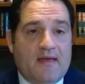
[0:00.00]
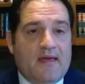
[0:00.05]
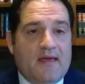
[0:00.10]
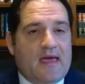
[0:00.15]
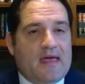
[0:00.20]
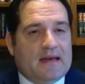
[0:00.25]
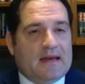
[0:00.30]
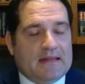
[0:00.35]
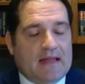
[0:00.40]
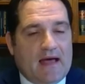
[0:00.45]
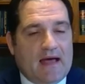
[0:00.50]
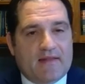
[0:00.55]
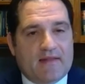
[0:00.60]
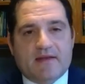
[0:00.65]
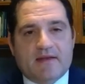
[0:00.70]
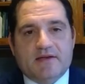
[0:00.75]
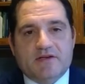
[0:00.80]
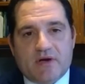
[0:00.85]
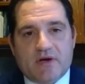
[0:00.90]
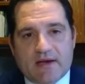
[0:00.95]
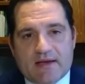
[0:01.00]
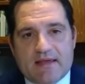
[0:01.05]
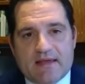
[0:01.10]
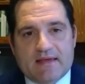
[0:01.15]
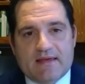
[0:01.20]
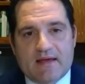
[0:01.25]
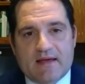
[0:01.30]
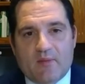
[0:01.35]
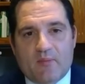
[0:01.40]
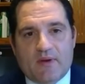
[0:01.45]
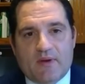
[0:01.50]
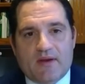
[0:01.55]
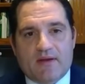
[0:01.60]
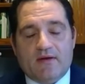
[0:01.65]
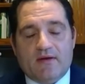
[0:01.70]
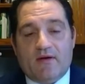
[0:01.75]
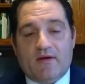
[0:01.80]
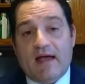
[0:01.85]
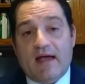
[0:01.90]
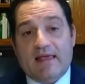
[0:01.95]
And a lot of these trucking companies
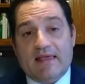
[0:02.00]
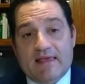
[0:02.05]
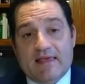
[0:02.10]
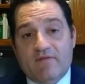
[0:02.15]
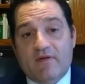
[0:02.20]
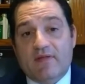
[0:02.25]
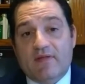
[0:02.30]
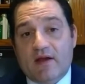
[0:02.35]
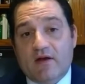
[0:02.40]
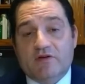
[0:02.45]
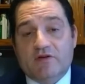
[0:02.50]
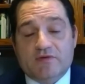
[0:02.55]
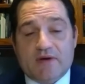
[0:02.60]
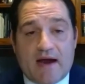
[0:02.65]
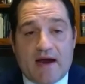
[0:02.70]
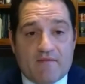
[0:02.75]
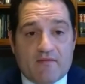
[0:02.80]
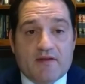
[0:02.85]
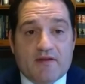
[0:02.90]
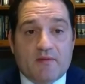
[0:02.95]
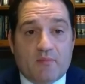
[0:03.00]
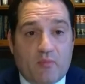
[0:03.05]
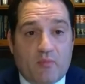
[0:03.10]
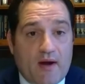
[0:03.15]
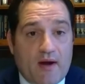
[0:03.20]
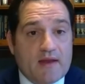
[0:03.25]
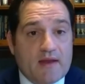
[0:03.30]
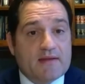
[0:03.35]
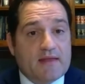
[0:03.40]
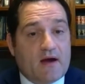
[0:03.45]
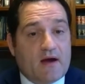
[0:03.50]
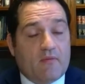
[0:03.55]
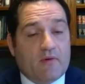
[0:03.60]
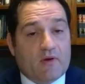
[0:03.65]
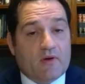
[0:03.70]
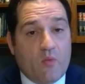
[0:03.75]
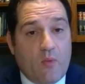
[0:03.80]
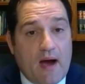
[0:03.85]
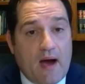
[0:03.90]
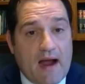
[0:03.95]
are not giving their drivers the breaks that are
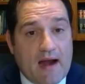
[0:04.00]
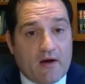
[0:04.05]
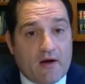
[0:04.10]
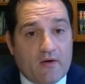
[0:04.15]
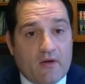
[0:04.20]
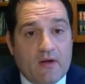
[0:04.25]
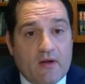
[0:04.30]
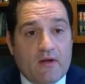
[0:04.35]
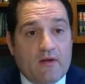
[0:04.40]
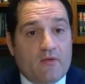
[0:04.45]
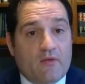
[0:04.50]
required.